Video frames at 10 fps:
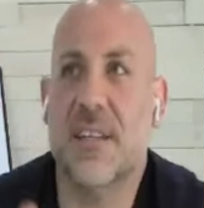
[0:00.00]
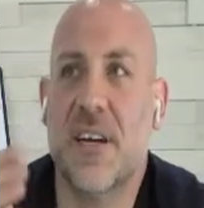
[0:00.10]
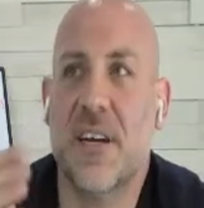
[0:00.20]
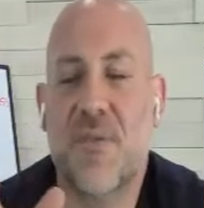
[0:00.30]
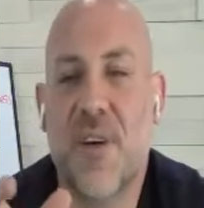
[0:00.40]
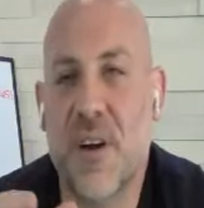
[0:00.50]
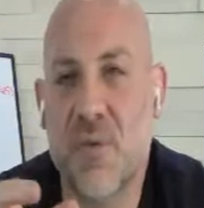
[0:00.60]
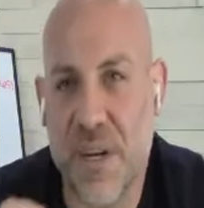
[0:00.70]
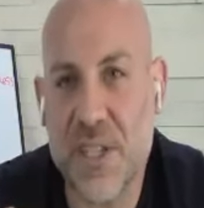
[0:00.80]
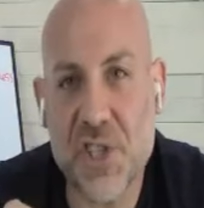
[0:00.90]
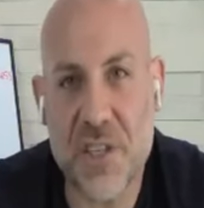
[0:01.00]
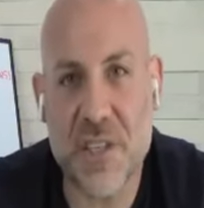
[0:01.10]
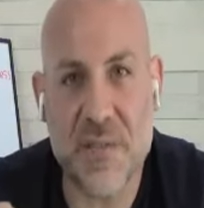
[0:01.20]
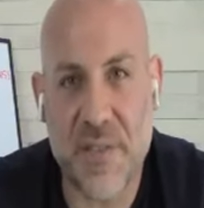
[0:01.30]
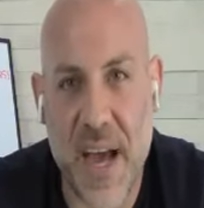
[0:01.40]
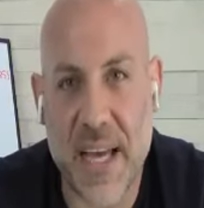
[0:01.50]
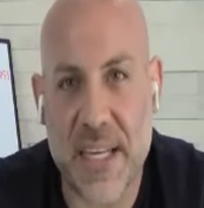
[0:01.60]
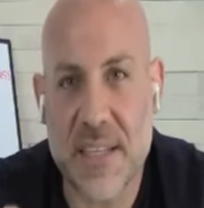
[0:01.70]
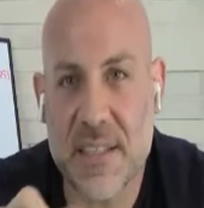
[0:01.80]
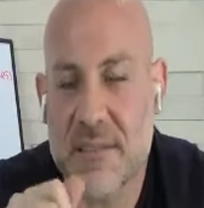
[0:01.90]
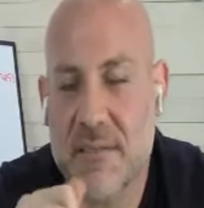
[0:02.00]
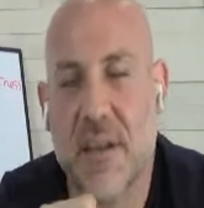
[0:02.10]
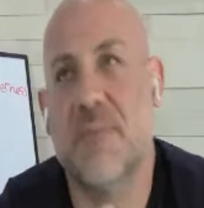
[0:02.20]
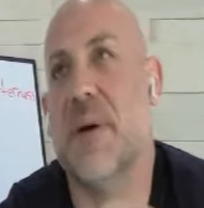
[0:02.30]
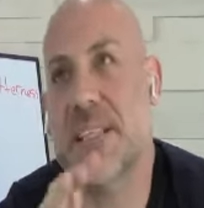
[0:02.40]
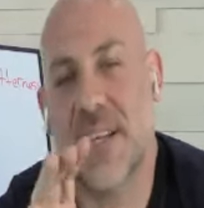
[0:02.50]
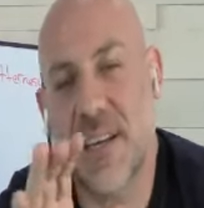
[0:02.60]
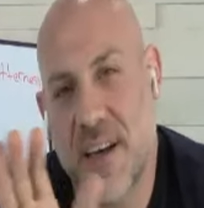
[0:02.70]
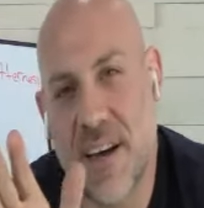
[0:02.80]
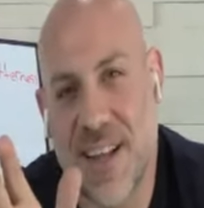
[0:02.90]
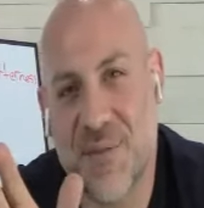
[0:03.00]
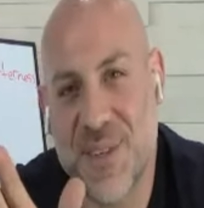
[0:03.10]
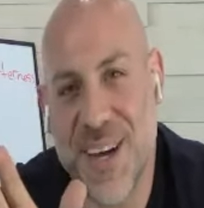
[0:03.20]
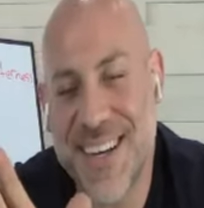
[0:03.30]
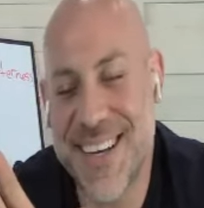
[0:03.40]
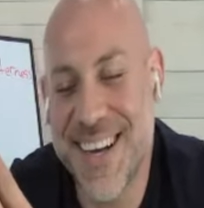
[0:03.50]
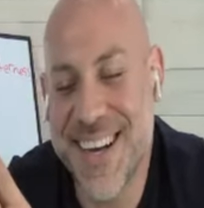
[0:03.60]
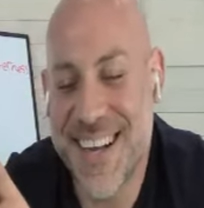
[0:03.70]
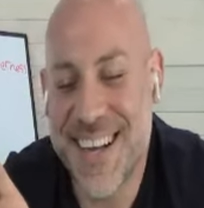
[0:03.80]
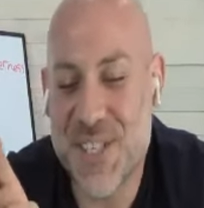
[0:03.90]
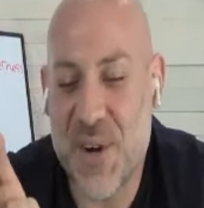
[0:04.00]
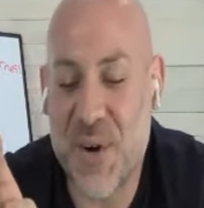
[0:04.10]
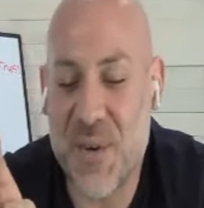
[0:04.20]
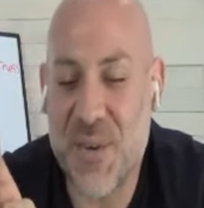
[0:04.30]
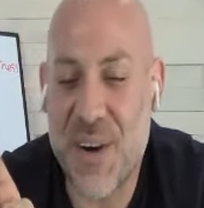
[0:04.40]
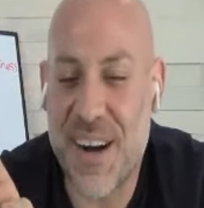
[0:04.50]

Duck's very rich and fatty, amazing. I love duck. So